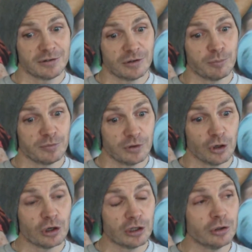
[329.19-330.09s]
the
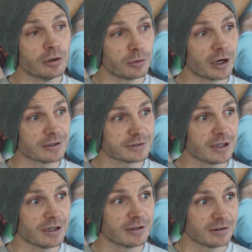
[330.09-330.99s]
earlier you can grasp
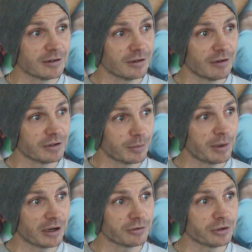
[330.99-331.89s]
that, I think the
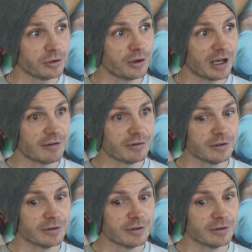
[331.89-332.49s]
better career you'll have.